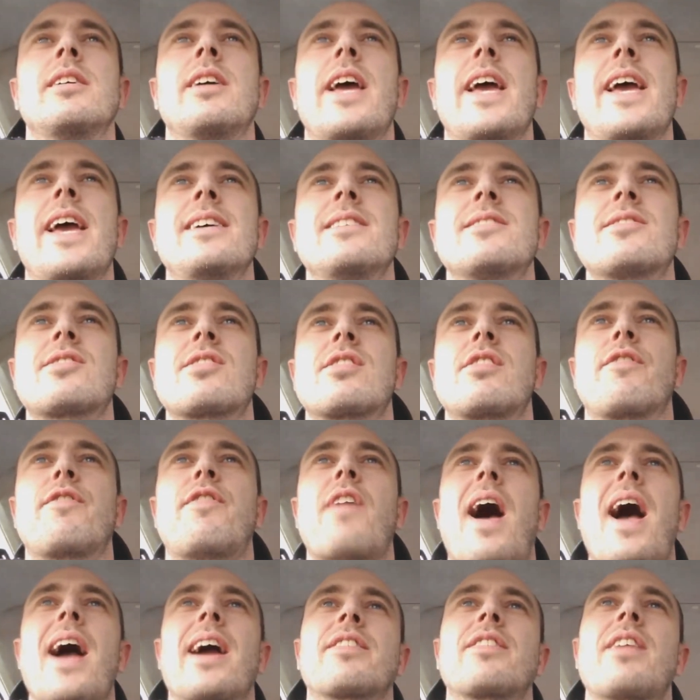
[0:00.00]
is the
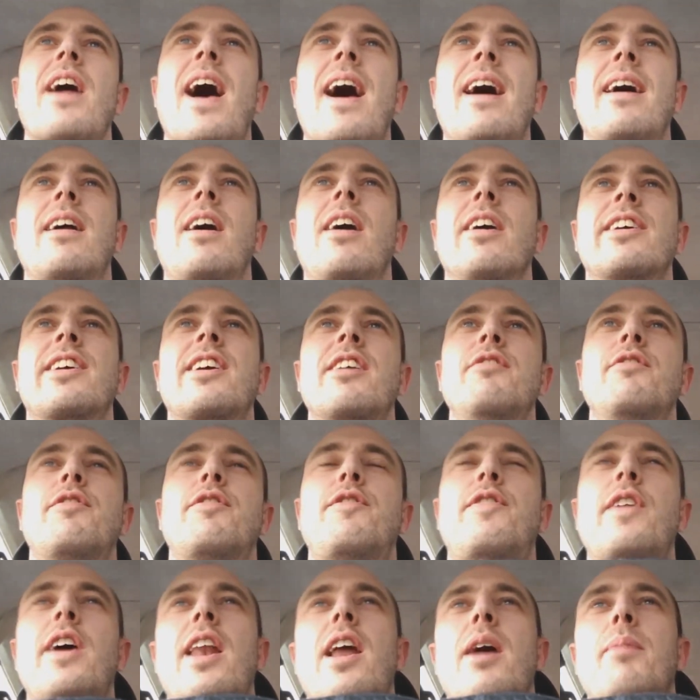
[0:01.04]
fact that I can
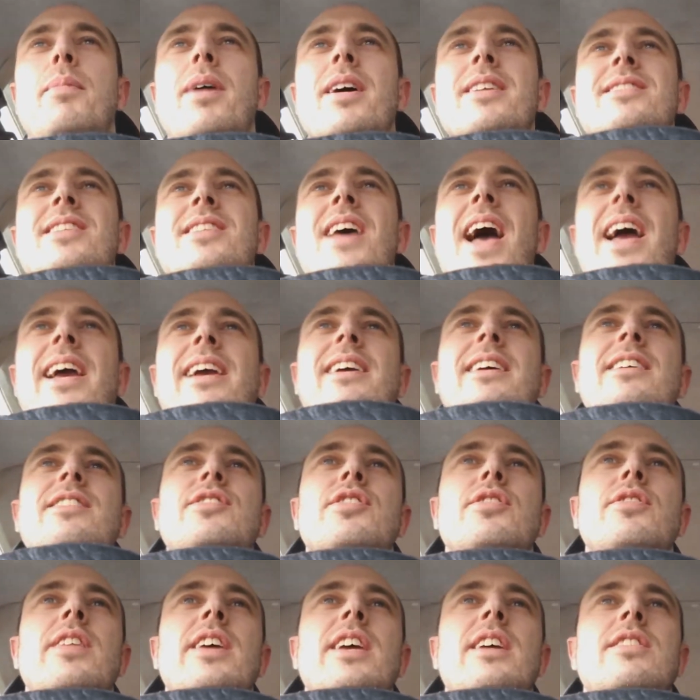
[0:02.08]
fill up my tank and
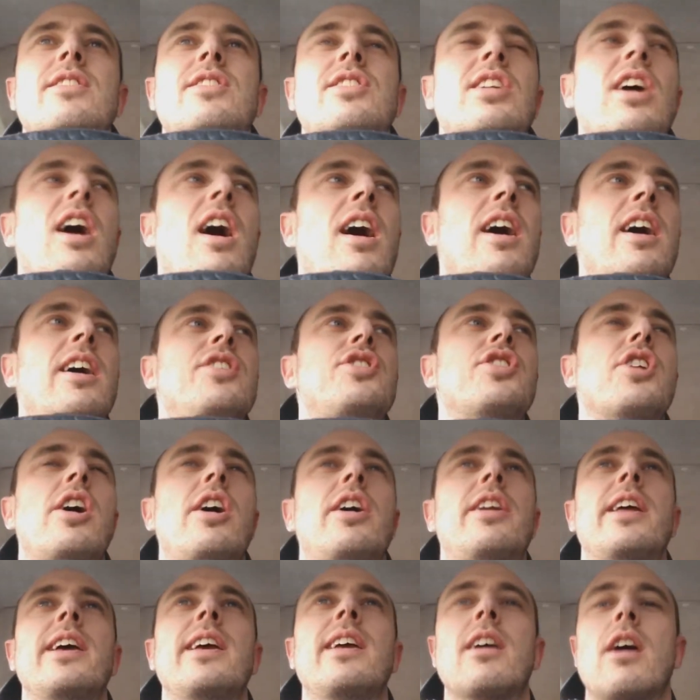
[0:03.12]
do the entire
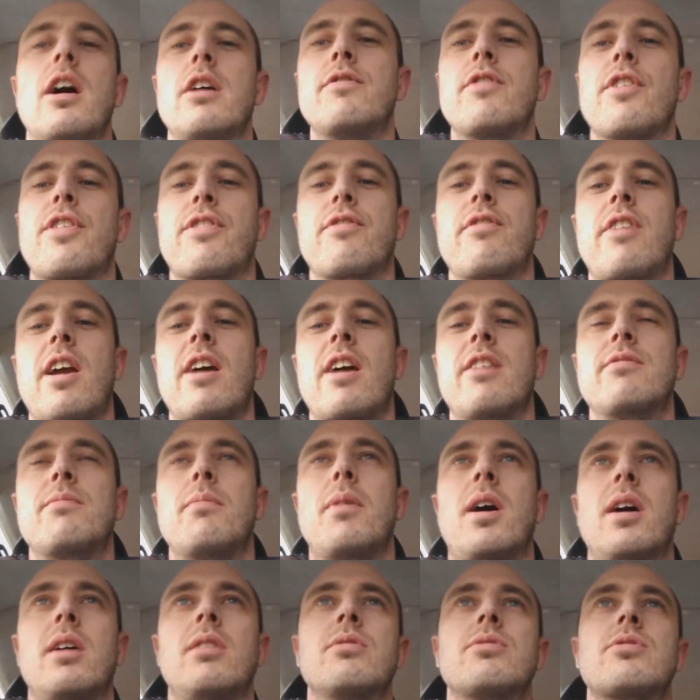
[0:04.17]
journey over 300
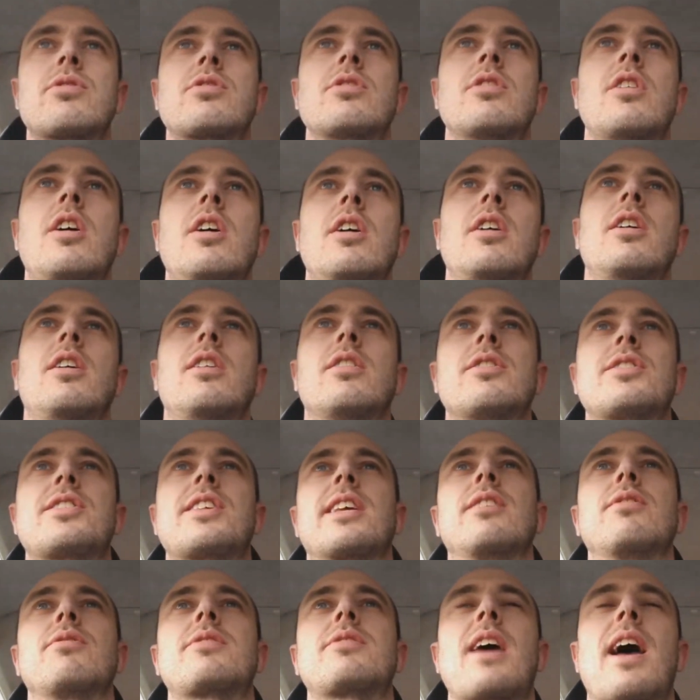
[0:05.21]
miles on a
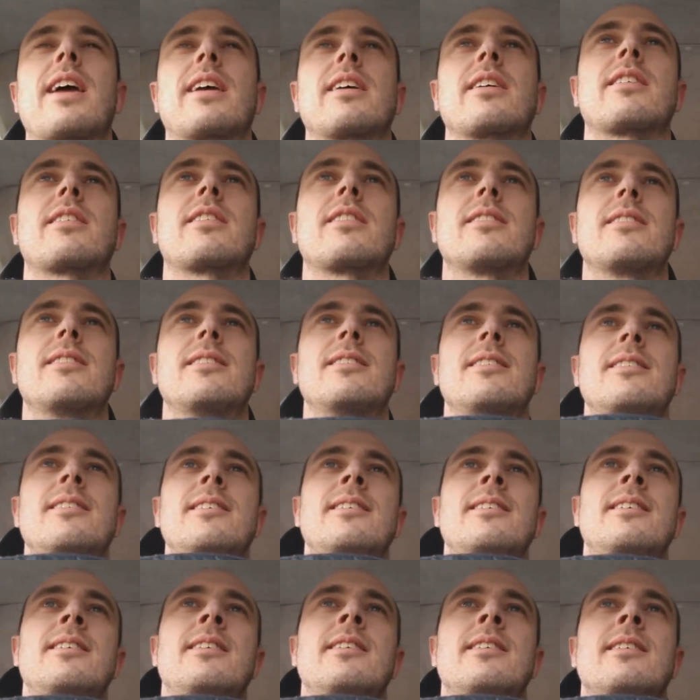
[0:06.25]
single tank.
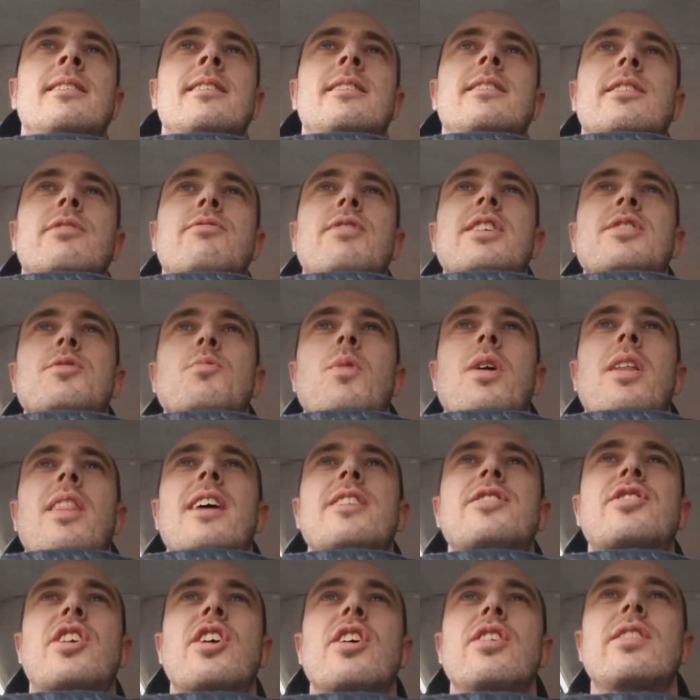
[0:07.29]
The reason why
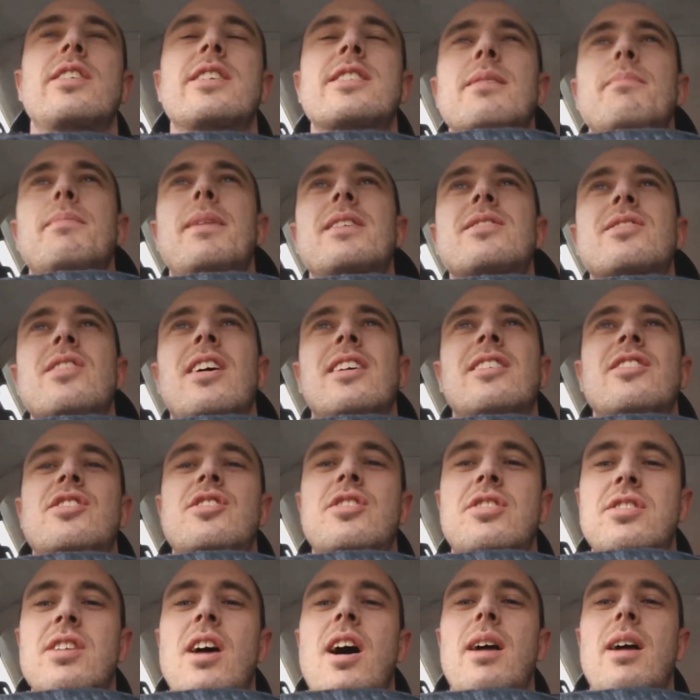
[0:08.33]
that's good is it means I can
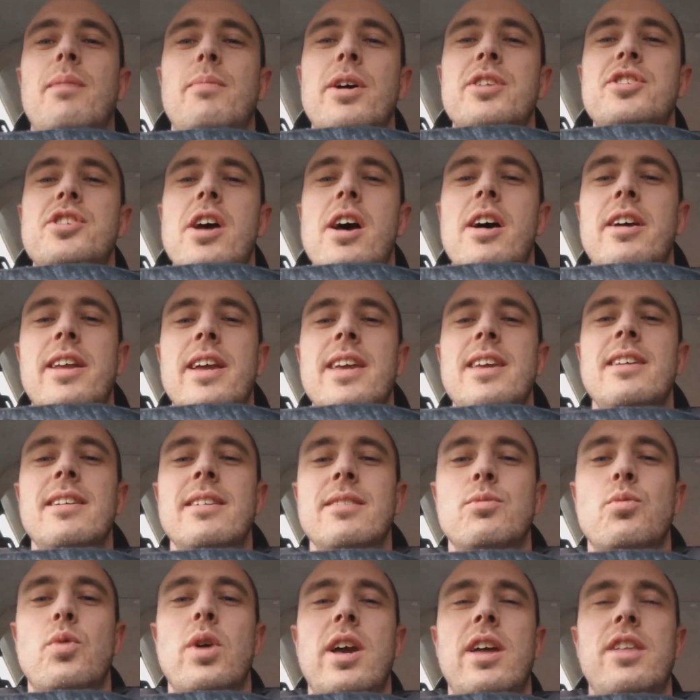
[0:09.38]
start my journey
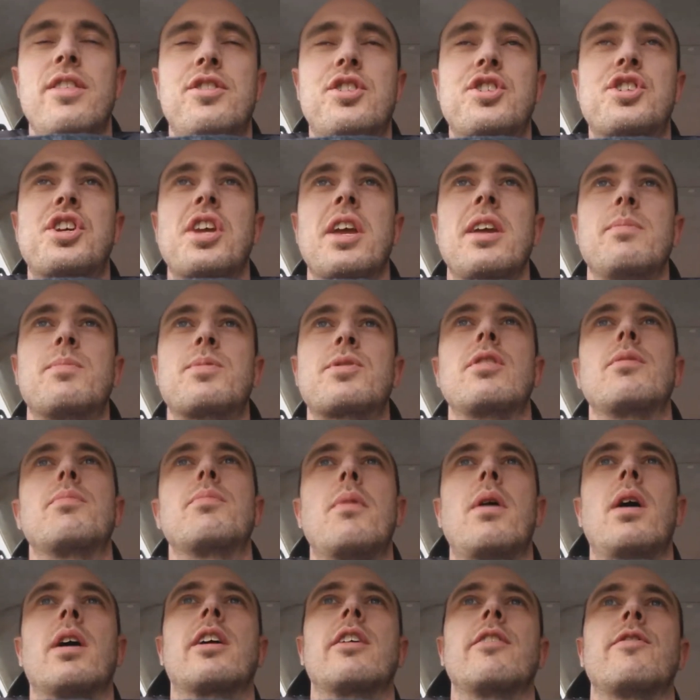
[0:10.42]
with cheap
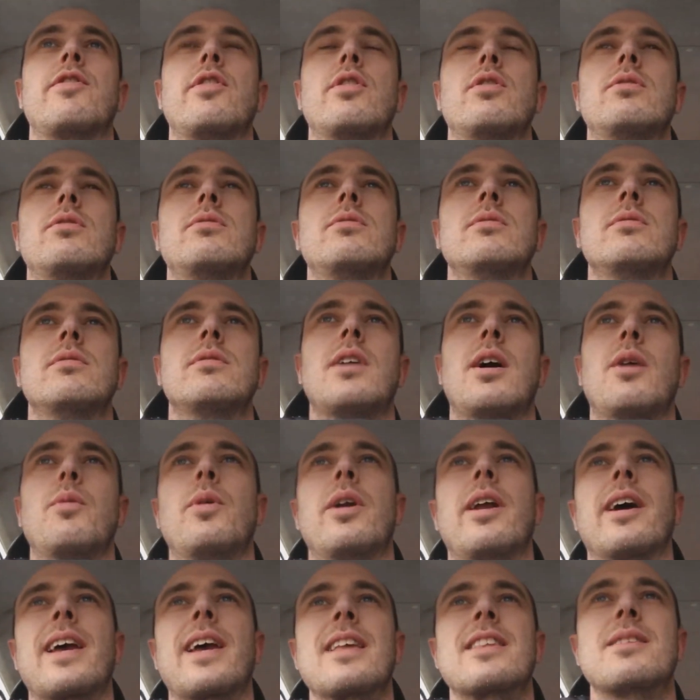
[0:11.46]
supermarket fuel, and
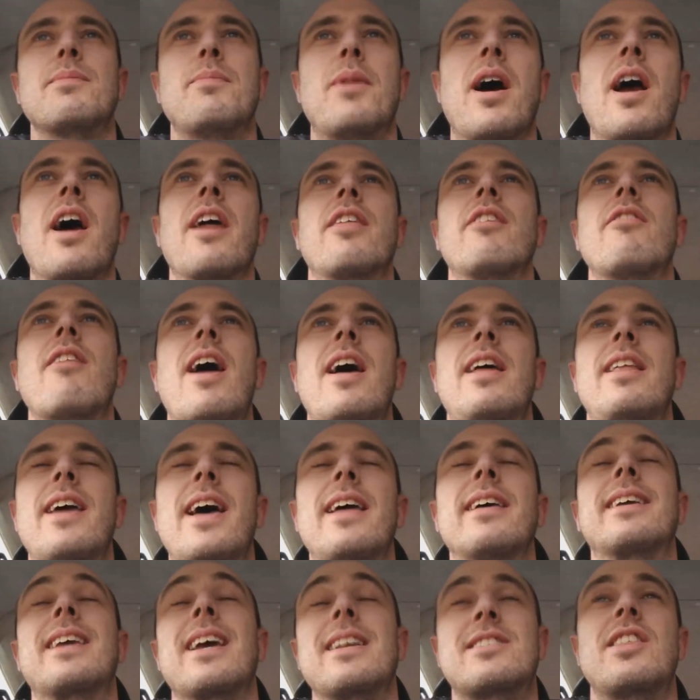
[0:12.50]
when I get to
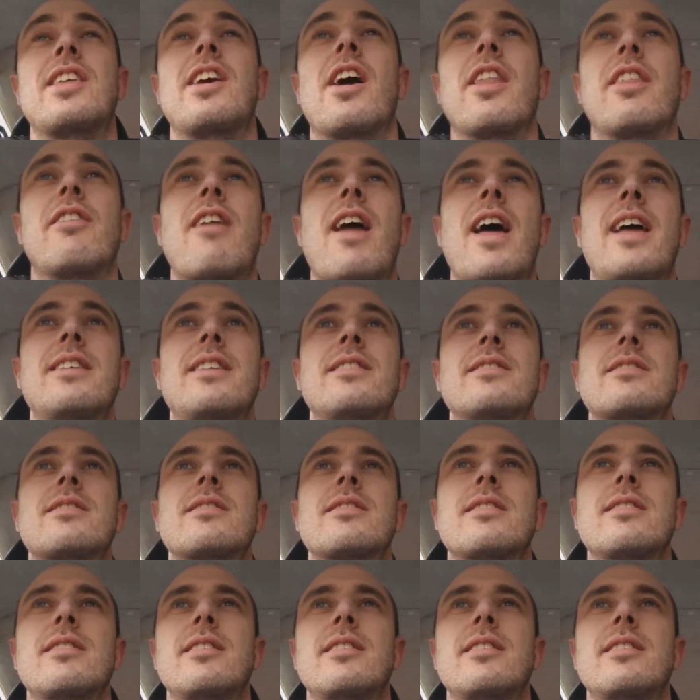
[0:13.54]
the other end,